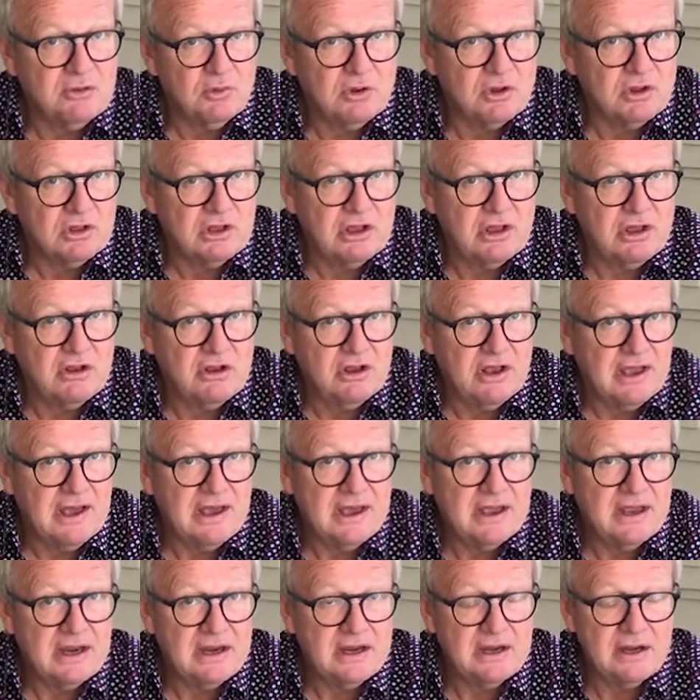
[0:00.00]
will
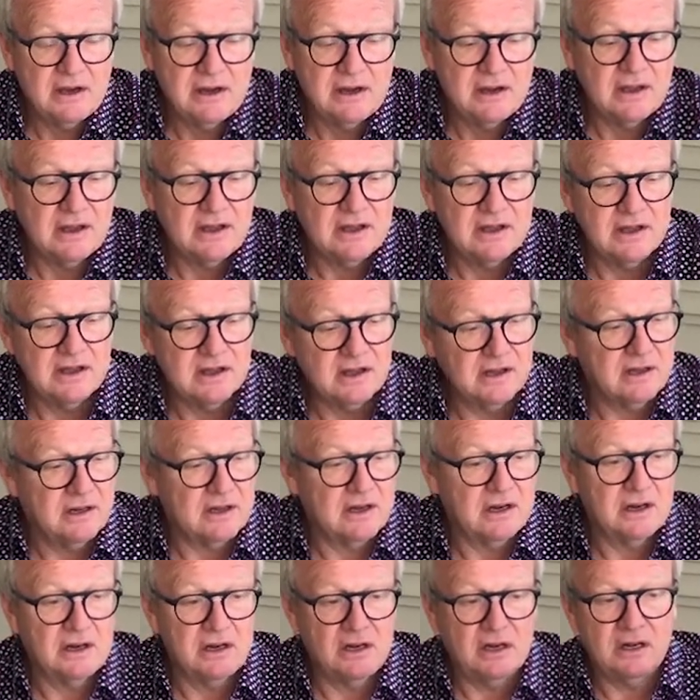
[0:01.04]
gain
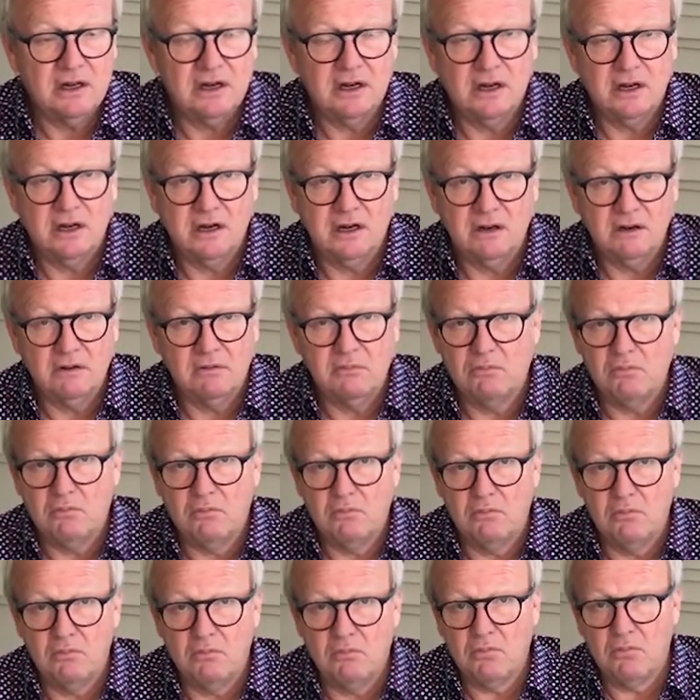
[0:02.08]
a little
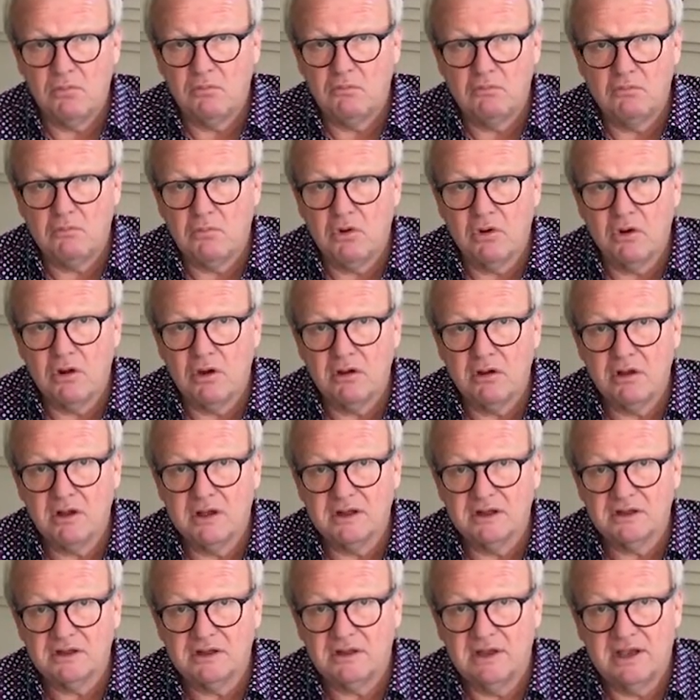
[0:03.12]

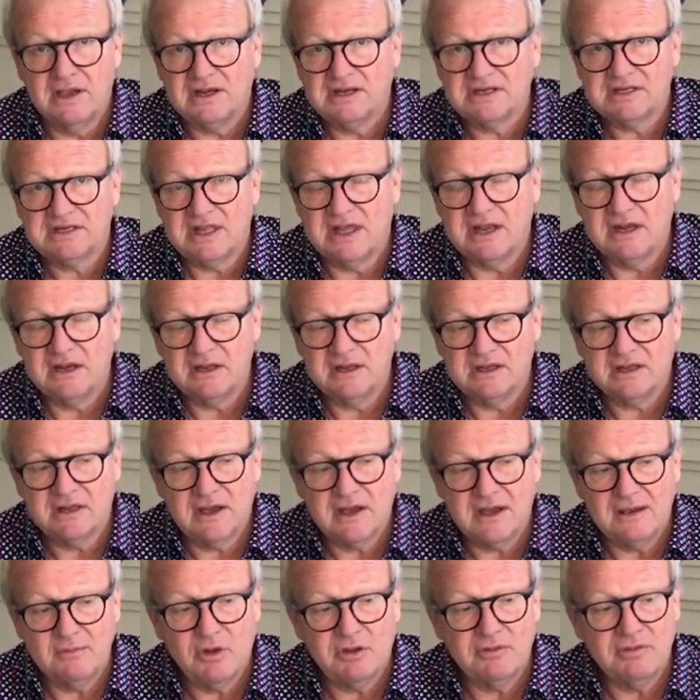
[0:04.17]
longer extended
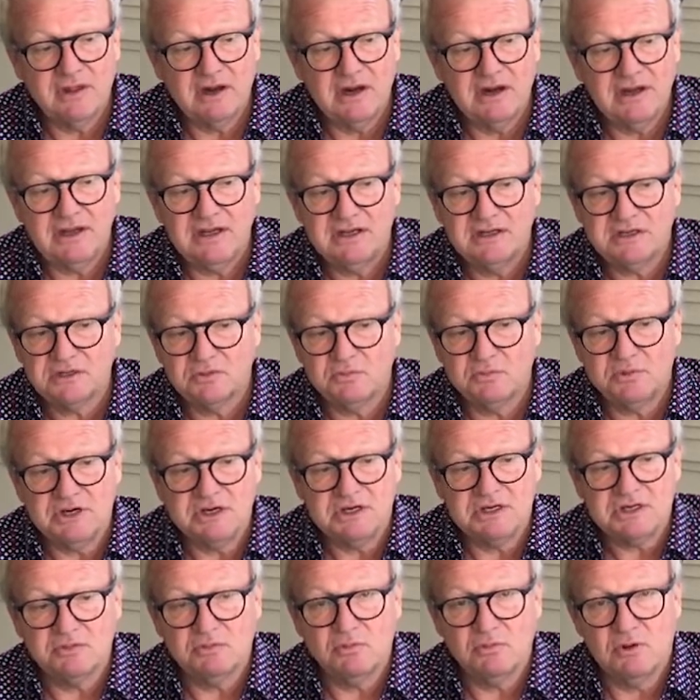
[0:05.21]
time on the lease,
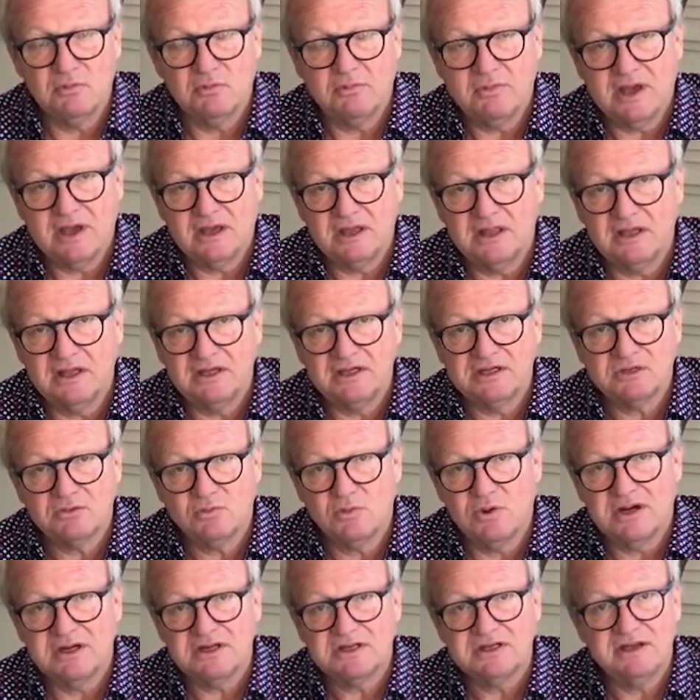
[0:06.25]
which will make these
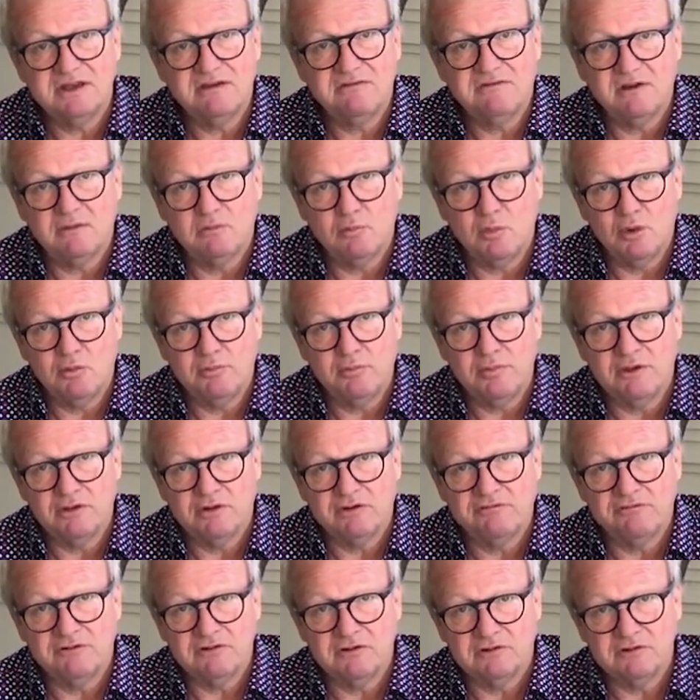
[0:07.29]
wines even more
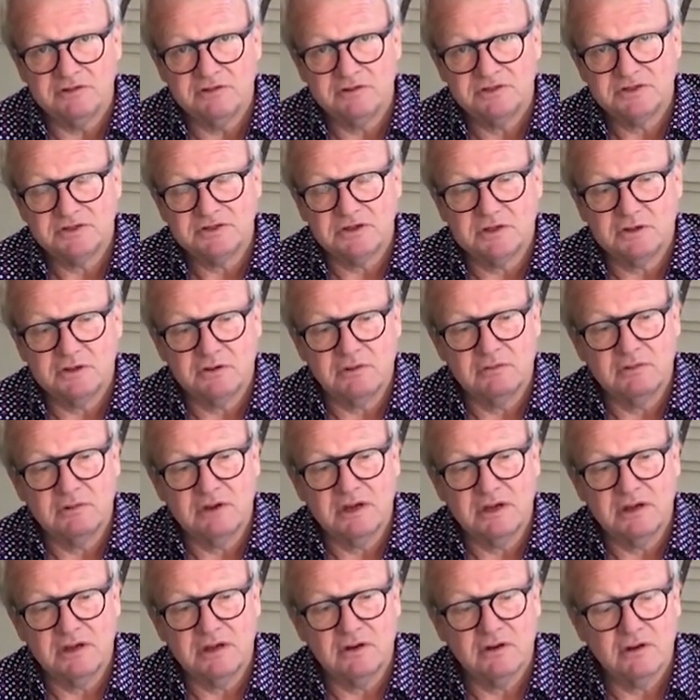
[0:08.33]
beautiful. So
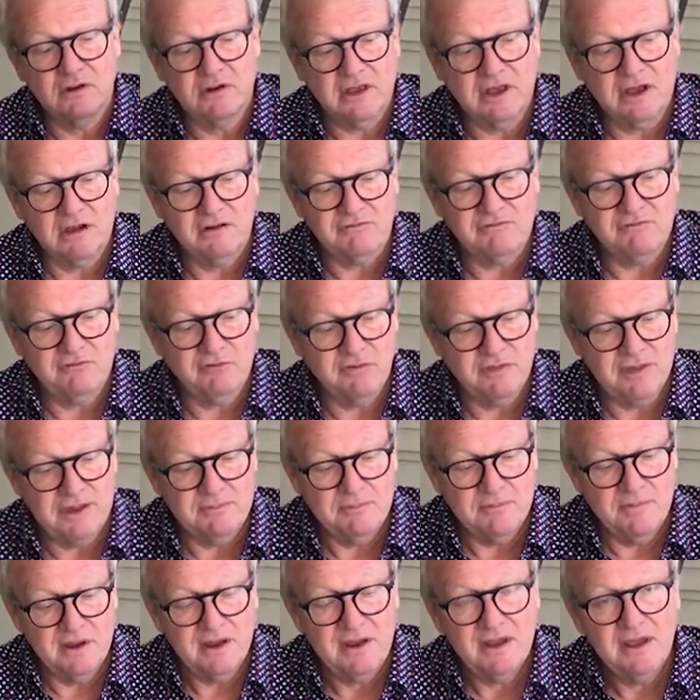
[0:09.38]
look out for
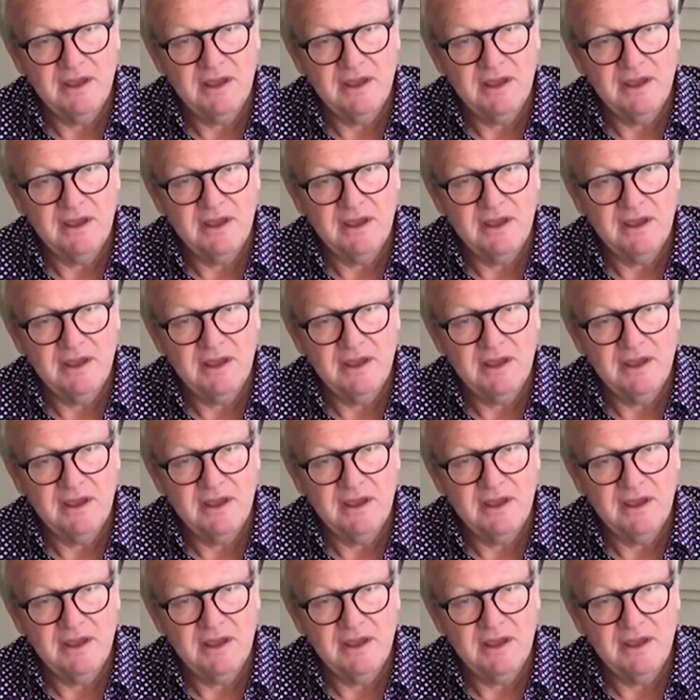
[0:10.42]
them,